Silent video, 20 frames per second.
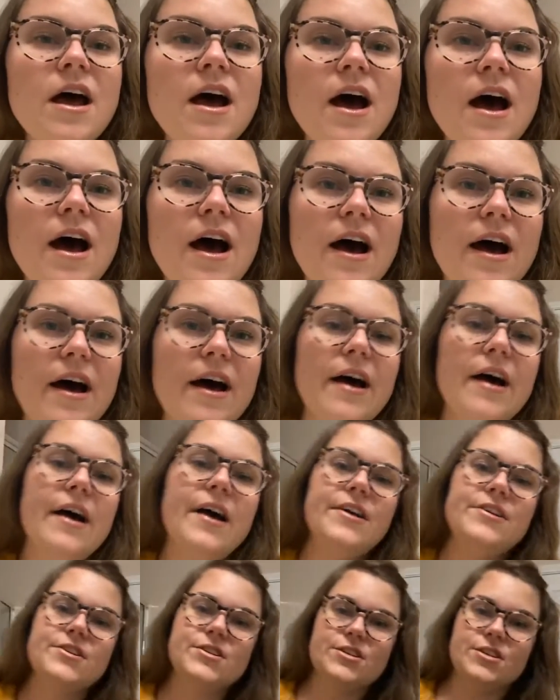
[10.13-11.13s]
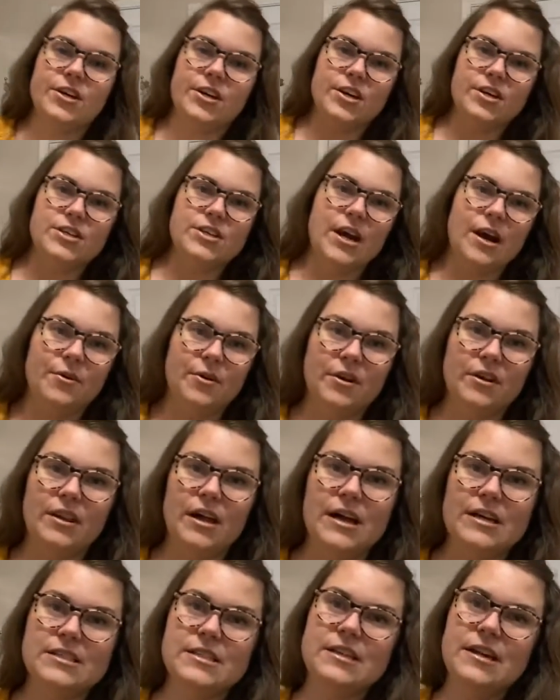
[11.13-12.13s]
I just took a shower
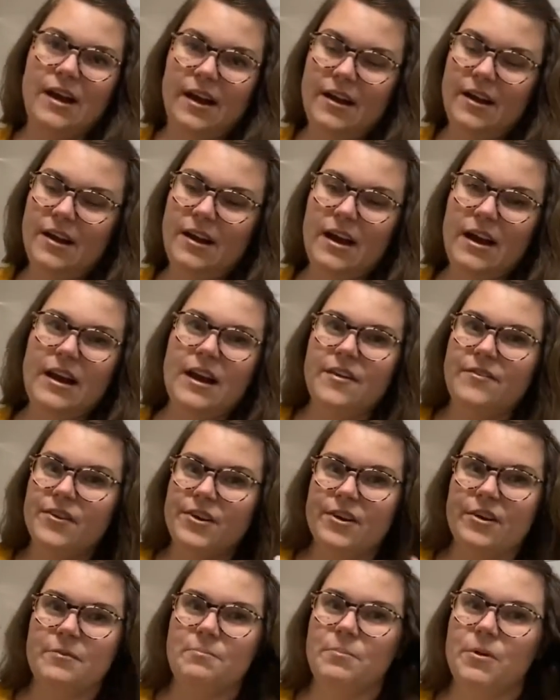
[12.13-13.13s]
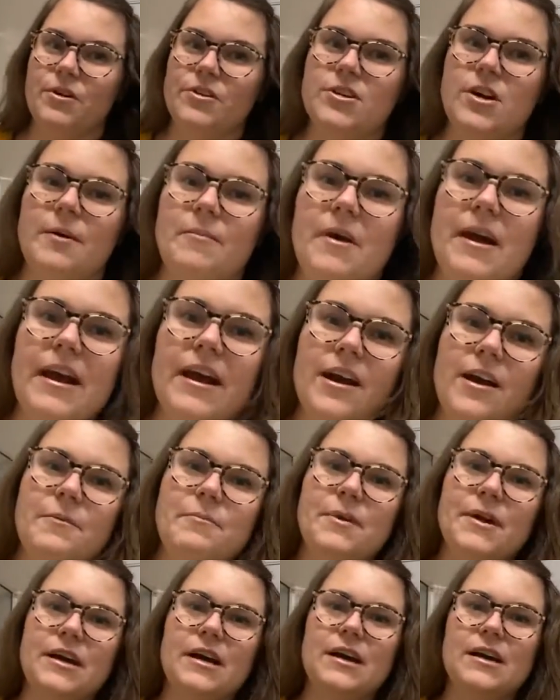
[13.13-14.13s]
last night. I never blow dry my hair
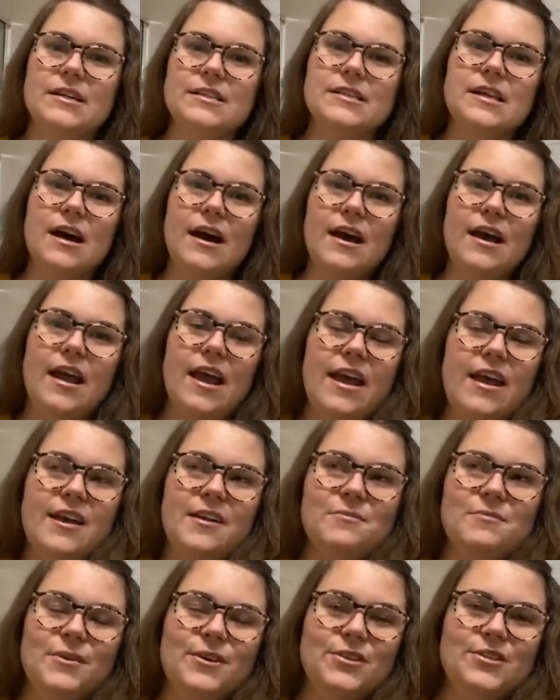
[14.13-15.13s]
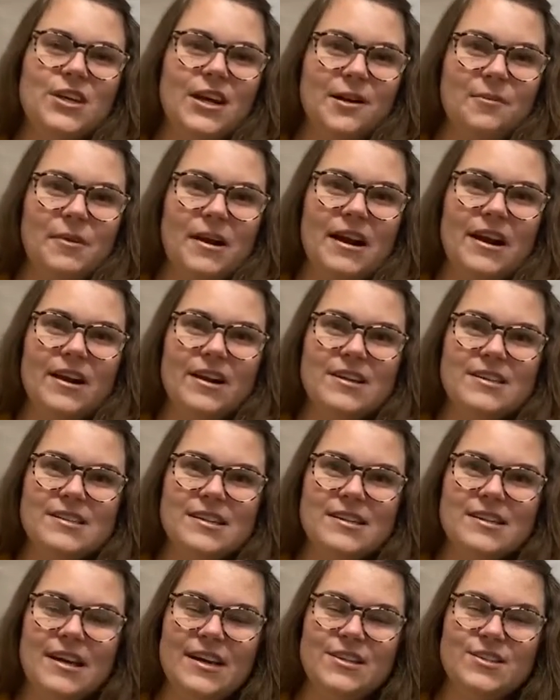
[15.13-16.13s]
because I hate blow drying my hair because it
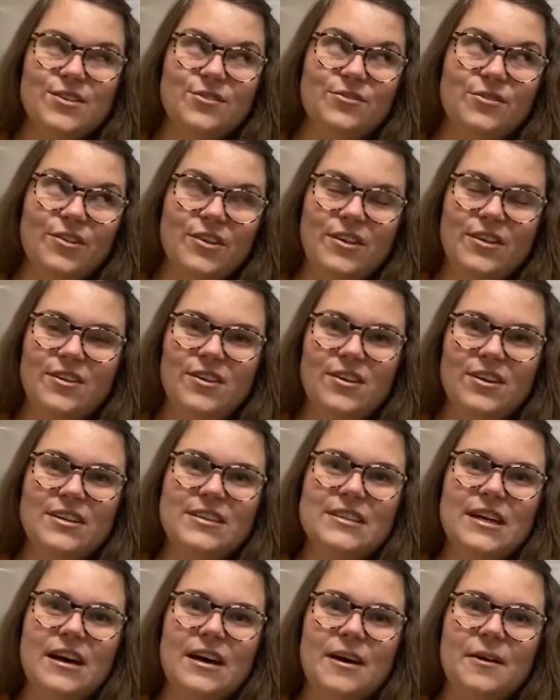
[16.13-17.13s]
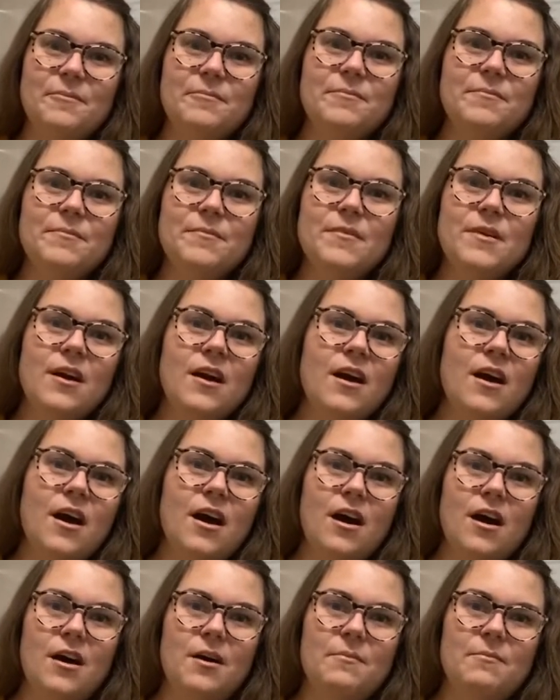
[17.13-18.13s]
takes a really long time.
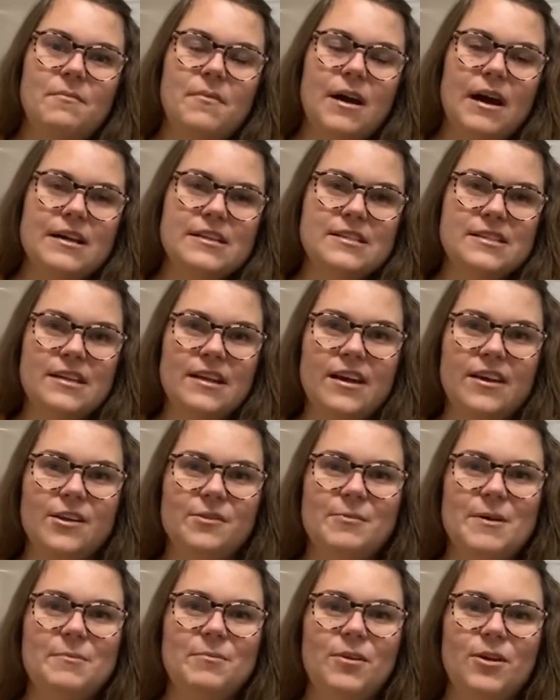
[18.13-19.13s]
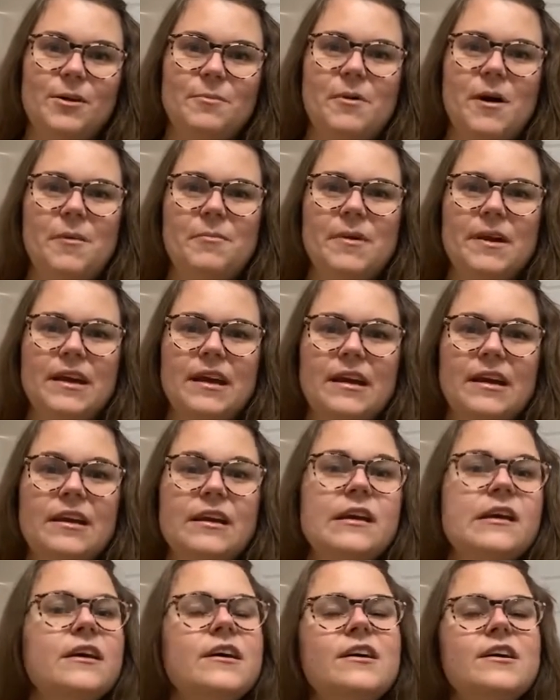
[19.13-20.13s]
I see other people are popping in.
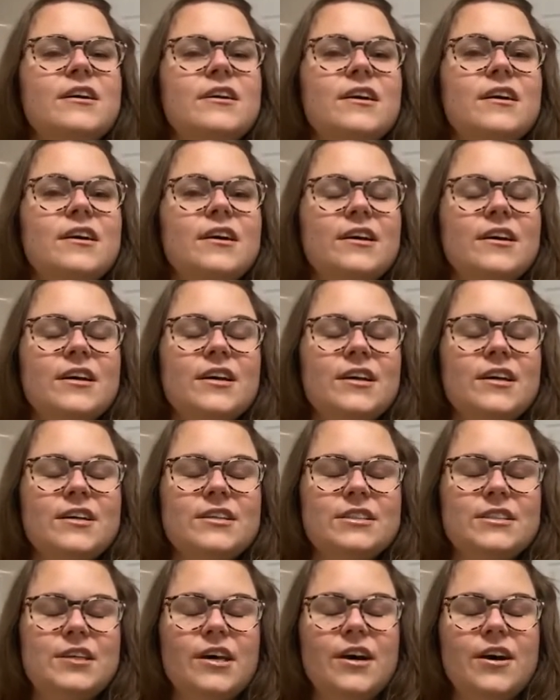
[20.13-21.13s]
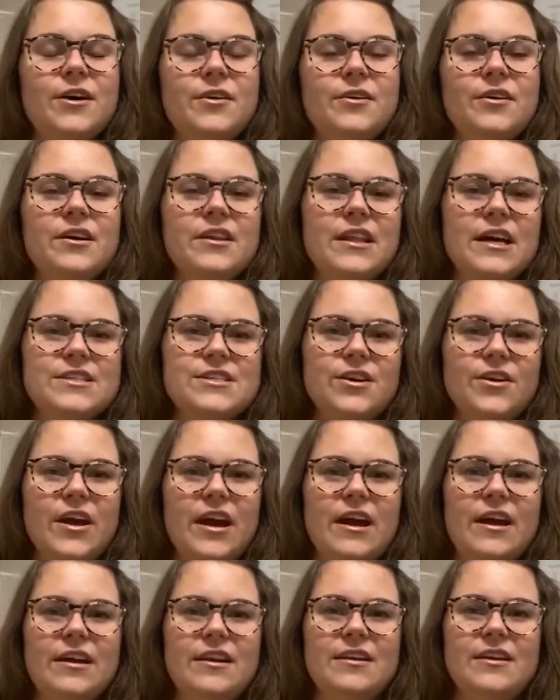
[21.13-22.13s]
So that's
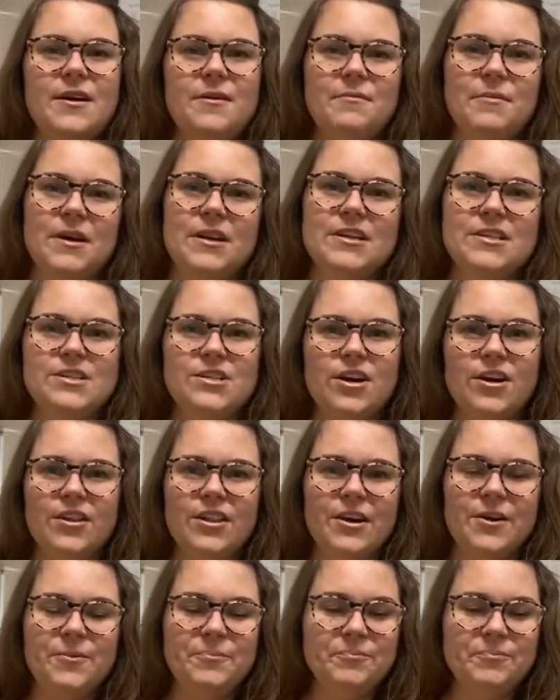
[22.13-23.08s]
okay. I'm gonna start though.